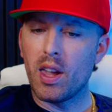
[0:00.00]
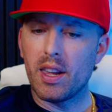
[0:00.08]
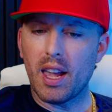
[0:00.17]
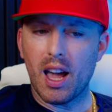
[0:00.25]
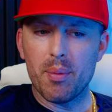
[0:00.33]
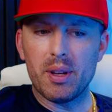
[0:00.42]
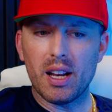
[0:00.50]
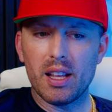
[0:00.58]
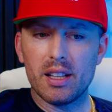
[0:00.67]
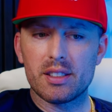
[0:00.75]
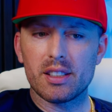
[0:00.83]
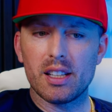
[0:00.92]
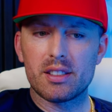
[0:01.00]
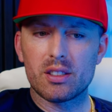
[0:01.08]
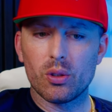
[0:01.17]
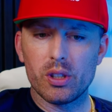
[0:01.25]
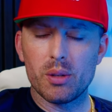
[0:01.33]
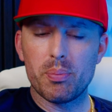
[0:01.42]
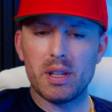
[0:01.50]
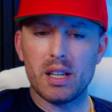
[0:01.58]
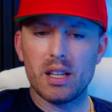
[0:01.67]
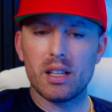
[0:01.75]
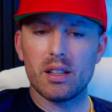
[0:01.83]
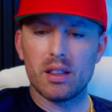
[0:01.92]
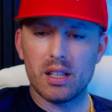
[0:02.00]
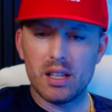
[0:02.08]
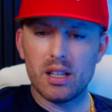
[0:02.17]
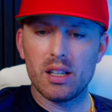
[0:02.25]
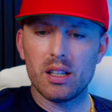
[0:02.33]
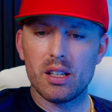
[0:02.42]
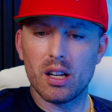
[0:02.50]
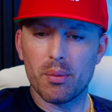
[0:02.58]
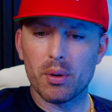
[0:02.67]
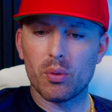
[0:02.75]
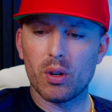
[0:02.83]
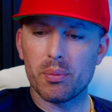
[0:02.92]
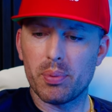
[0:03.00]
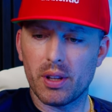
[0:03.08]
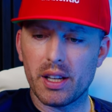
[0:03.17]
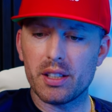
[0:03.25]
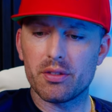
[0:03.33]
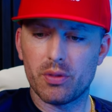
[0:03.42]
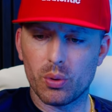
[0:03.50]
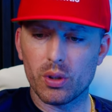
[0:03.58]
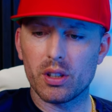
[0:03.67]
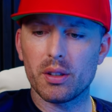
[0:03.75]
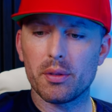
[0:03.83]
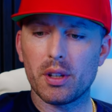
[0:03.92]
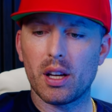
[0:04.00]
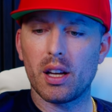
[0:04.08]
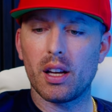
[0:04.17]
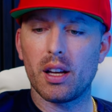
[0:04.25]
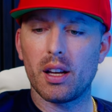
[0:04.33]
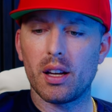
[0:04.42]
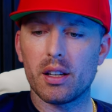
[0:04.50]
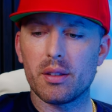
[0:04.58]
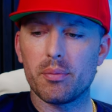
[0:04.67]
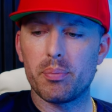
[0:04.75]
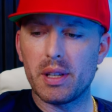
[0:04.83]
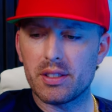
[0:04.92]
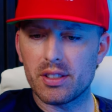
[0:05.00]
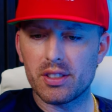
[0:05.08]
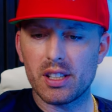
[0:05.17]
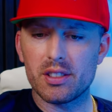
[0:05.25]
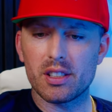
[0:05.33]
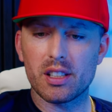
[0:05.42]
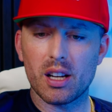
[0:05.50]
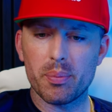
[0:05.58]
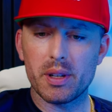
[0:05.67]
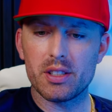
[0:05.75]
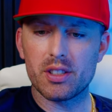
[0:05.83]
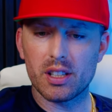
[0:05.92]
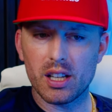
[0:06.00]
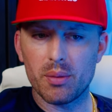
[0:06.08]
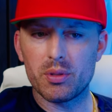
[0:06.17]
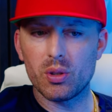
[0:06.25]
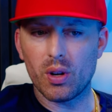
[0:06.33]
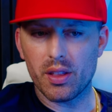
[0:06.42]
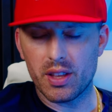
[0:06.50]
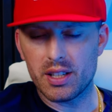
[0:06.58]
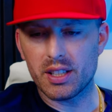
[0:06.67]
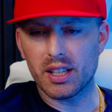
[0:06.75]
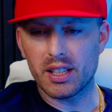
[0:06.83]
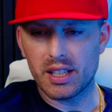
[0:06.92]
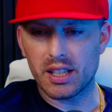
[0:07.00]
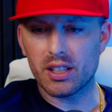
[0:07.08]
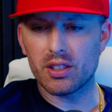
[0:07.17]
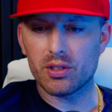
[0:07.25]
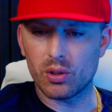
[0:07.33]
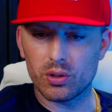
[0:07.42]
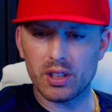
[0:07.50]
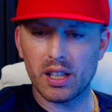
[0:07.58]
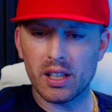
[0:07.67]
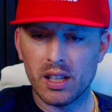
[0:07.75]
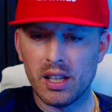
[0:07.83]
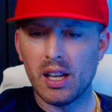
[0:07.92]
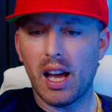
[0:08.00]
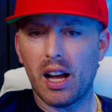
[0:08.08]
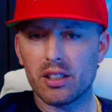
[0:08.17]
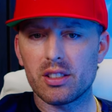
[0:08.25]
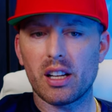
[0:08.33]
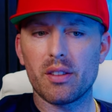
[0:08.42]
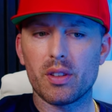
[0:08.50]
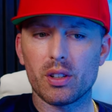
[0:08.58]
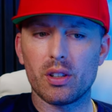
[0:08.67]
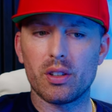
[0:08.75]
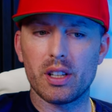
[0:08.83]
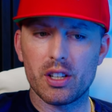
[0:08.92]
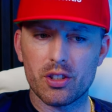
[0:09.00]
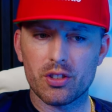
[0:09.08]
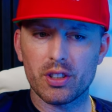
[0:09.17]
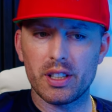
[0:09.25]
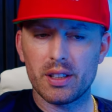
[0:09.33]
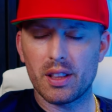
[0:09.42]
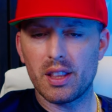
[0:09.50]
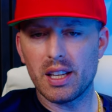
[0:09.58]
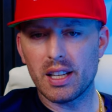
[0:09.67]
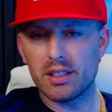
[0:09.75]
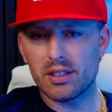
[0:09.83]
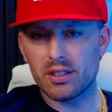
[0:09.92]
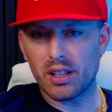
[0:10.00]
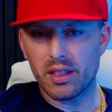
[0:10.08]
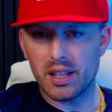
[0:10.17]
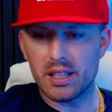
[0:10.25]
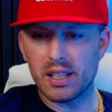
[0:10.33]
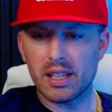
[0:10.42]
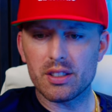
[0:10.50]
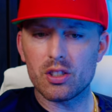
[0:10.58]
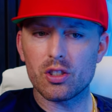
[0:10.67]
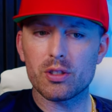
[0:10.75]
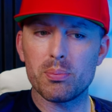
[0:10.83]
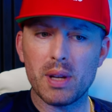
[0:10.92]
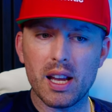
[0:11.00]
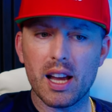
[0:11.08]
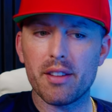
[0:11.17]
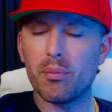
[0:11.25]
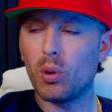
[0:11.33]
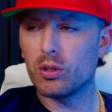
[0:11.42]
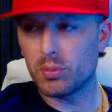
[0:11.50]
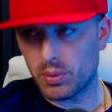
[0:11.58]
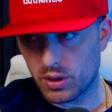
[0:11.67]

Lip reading: Yeah, I mean, it's going to be the number one place for businesses and companies to come to Authentic and get consulting outside of their own industry. The thing is Authentic isn't just me. I have multiple